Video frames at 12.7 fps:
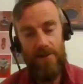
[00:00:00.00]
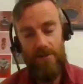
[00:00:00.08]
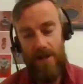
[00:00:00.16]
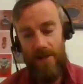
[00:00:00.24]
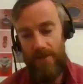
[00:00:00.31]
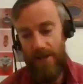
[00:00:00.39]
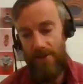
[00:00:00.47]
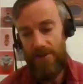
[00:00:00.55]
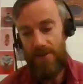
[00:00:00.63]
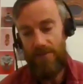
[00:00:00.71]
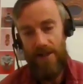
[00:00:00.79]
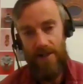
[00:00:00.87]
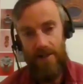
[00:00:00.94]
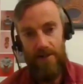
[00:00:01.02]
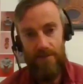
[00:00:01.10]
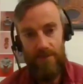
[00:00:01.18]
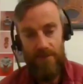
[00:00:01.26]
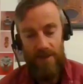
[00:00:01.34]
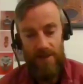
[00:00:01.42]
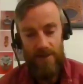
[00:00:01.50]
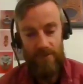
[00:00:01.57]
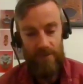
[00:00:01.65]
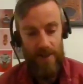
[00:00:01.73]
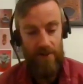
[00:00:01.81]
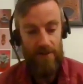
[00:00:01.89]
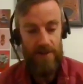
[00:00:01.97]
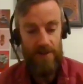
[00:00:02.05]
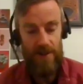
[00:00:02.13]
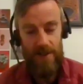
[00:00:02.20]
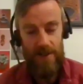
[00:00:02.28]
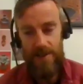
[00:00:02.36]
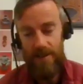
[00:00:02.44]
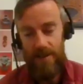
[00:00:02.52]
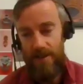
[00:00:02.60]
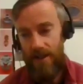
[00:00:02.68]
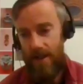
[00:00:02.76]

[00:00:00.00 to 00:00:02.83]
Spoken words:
grandparents and parents and kids.